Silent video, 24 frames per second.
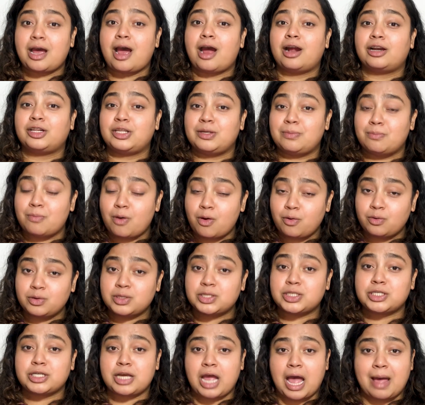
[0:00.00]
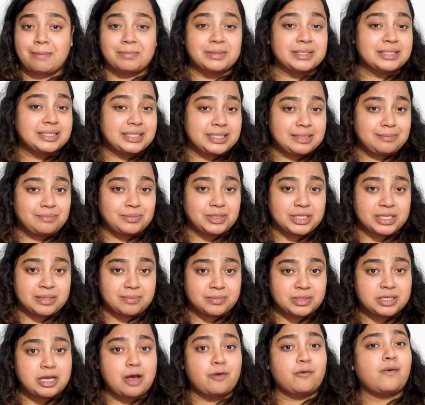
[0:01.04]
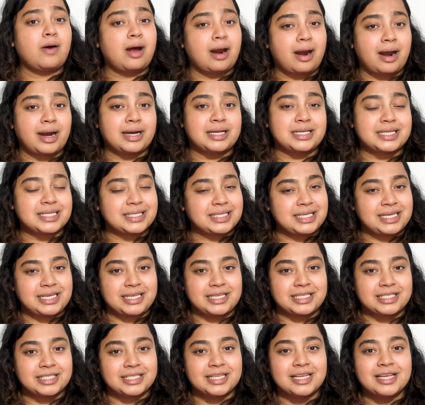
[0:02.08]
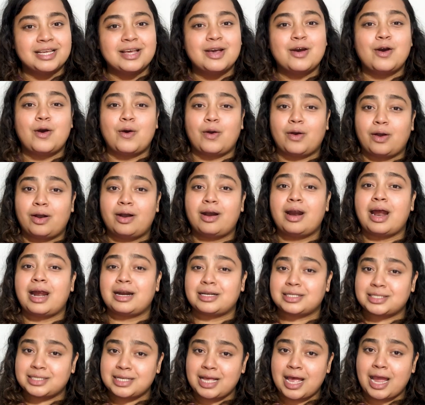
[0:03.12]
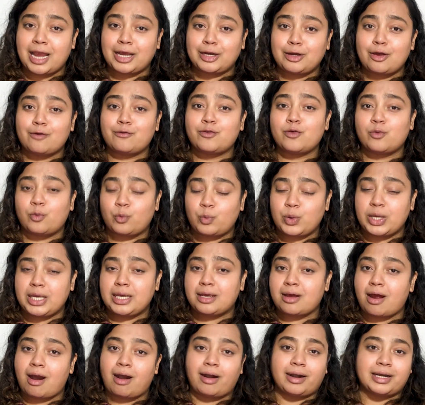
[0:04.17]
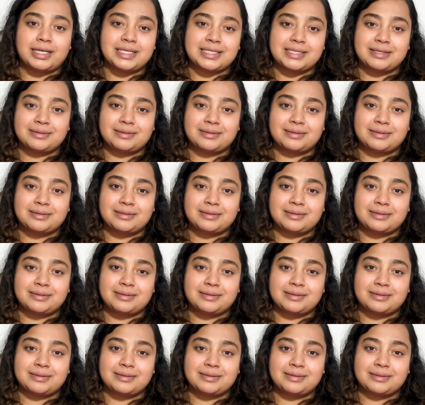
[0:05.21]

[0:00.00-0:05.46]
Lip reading: are the most common symptoms of a heart disease or a sign of a weak heart.